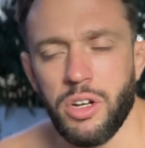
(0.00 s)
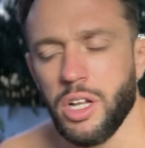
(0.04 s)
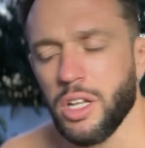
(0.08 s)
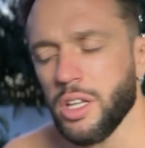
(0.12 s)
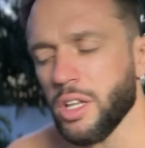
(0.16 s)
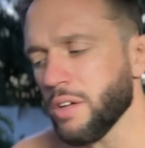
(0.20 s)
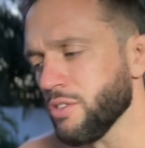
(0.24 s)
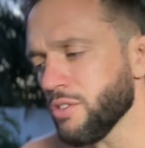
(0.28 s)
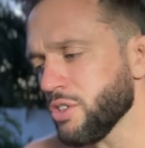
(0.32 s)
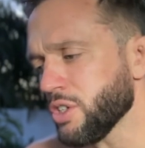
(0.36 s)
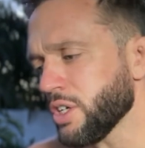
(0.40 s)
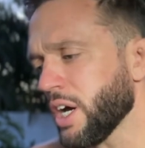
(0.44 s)
i
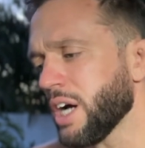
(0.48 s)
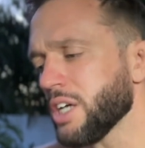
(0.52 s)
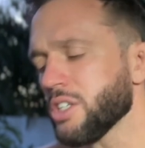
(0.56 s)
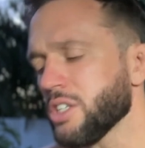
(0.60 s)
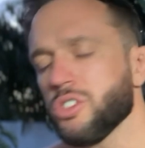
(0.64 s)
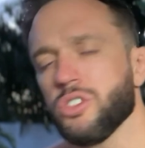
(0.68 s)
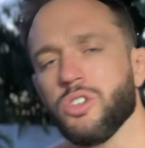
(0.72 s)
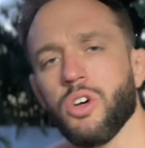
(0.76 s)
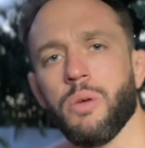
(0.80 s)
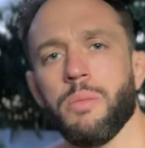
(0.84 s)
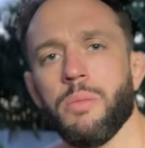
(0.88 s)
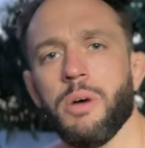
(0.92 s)
love you guys
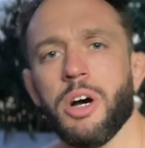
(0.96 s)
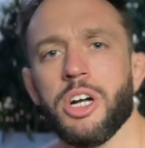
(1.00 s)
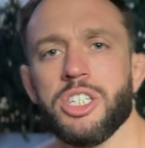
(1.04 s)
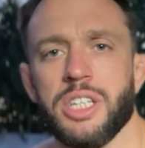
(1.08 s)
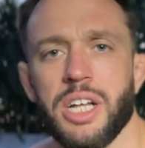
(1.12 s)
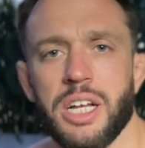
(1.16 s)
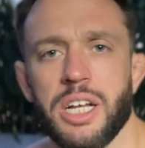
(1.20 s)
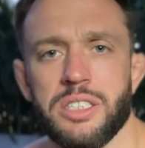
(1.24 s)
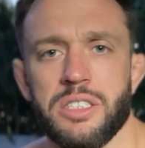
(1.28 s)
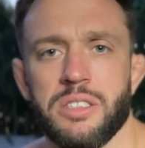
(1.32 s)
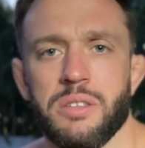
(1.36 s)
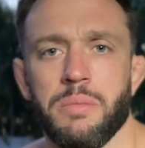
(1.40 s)
so much
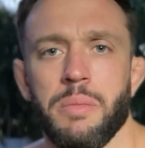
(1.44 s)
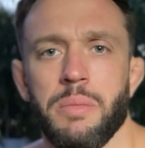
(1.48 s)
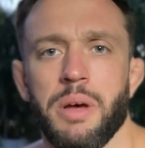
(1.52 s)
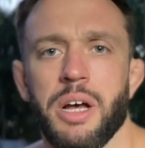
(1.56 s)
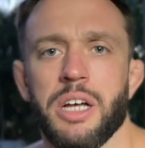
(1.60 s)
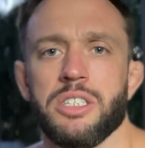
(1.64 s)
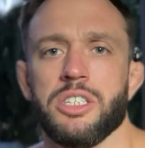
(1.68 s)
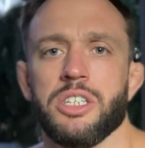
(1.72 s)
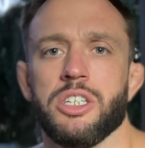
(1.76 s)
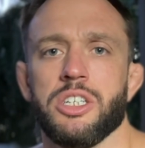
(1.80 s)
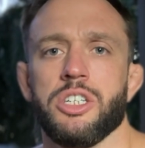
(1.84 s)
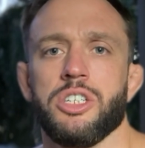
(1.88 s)
that's the
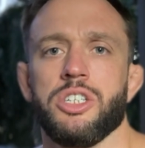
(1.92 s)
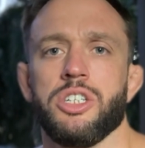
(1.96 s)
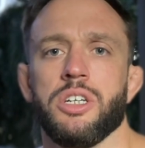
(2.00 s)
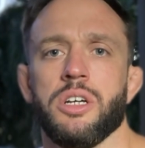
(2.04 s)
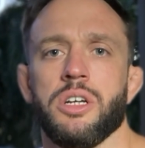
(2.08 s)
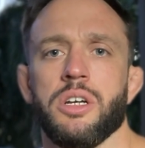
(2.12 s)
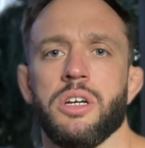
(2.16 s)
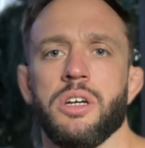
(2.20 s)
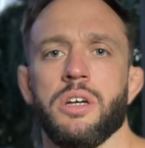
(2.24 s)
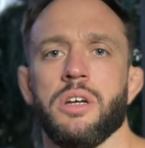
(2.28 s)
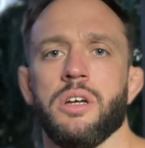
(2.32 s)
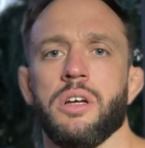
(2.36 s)
message
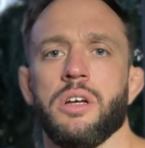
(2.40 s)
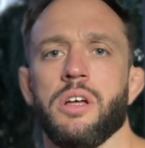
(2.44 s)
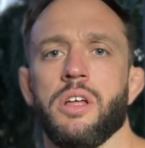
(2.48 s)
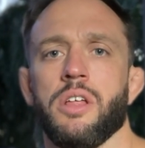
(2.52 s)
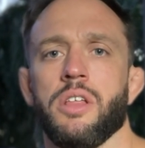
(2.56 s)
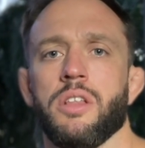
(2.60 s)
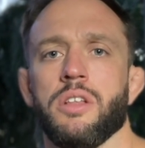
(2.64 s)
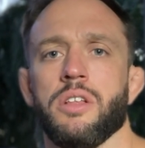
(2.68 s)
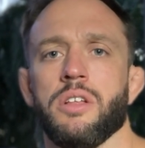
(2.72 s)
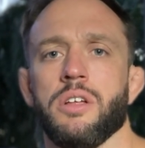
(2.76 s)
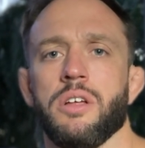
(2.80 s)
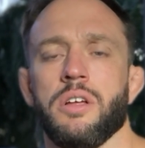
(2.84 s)

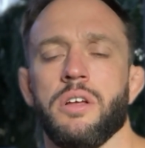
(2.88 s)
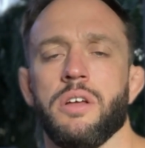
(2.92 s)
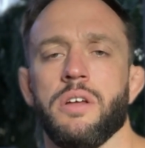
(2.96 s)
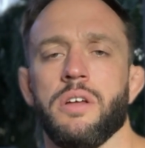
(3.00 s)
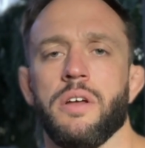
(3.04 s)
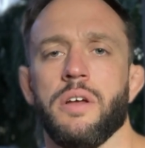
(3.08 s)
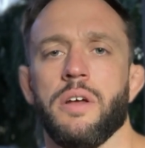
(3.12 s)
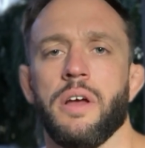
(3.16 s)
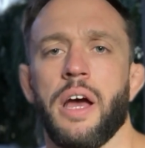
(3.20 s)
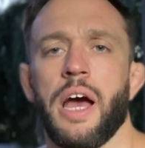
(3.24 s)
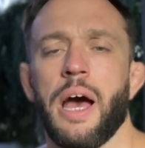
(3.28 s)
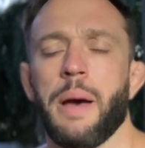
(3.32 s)

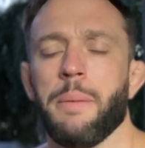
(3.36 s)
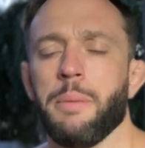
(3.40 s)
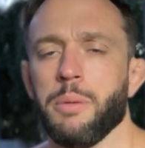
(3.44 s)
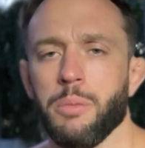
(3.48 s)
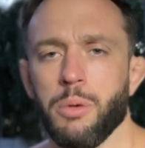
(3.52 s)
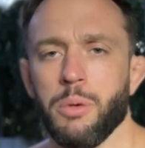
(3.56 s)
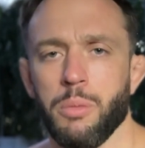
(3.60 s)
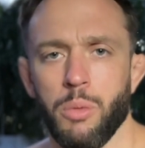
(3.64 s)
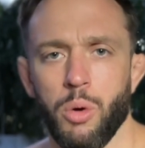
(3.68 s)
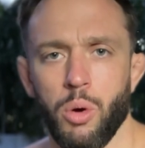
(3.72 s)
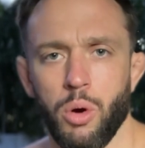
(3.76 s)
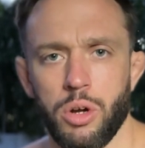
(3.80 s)
happy
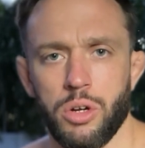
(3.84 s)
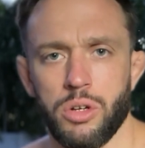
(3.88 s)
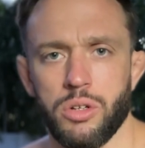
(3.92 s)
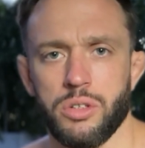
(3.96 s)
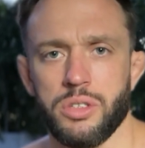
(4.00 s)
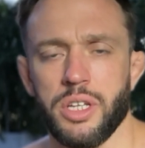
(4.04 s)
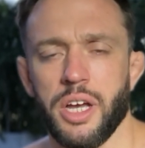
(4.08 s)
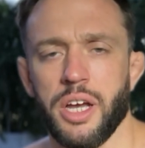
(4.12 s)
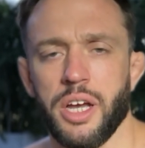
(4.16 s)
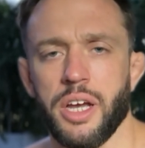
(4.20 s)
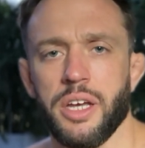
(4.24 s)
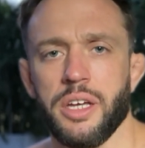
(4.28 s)
memorial
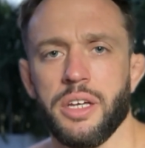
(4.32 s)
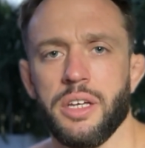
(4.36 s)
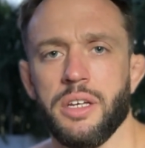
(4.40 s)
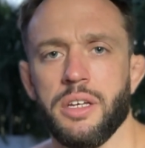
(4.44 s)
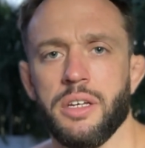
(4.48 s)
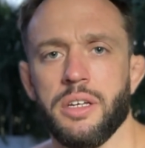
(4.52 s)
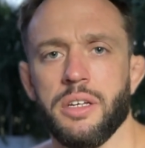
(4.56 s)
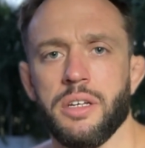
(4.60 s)
day